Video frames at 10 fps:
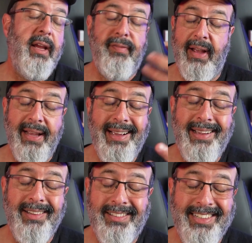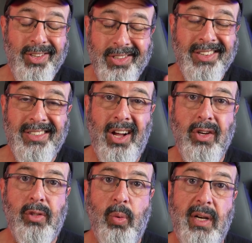if AI uses
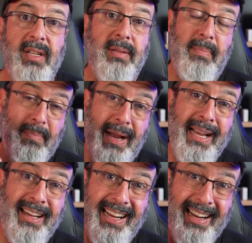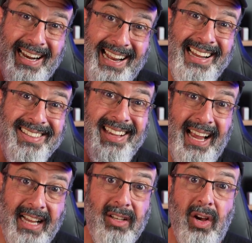those words, my clients
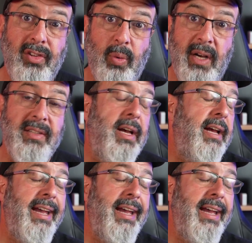hate those words,